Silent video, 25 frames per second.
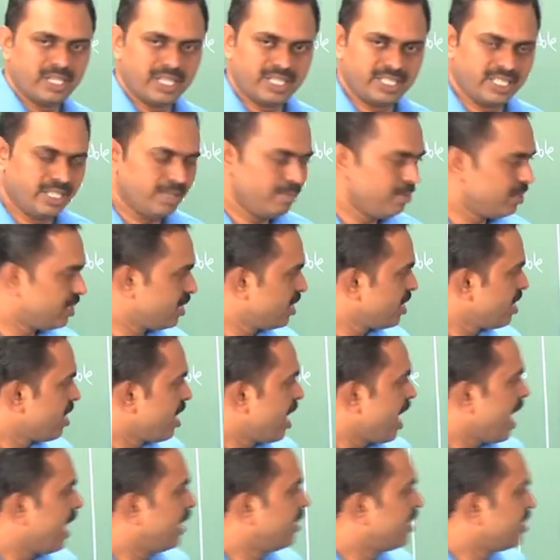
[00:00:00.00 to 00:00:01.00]
regimes,
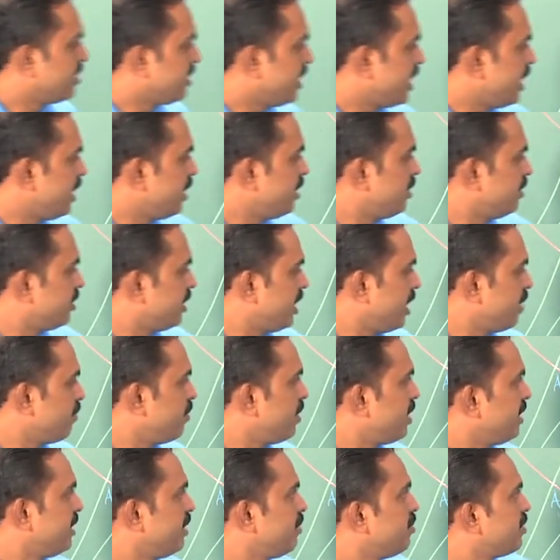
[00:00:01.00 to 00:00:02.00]
and the
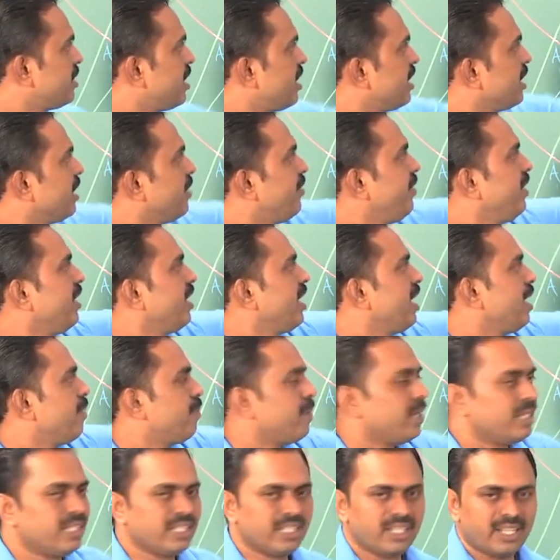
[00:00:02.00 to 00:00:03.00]
stable regimes are giving a
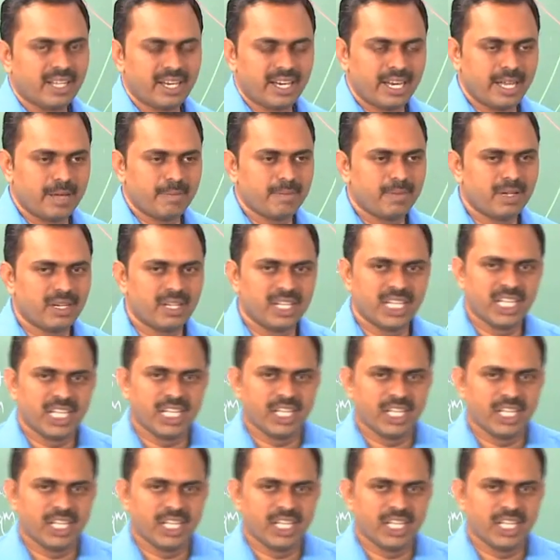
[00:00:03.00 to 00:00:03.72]
particular number